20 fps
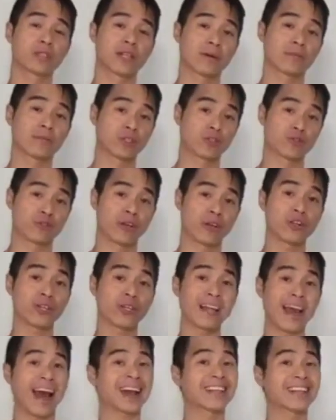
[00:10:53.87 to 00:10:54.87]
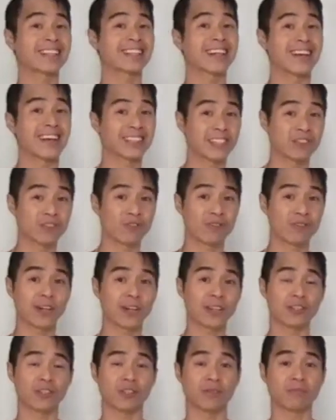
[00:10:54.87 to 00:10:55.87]
demonstration as an exit
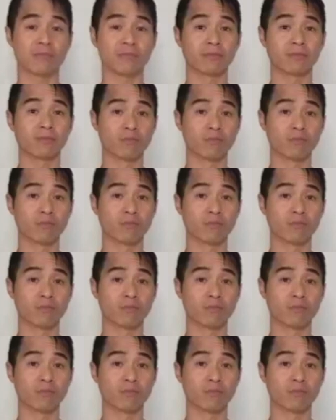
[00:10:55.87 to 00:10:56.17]
strategy,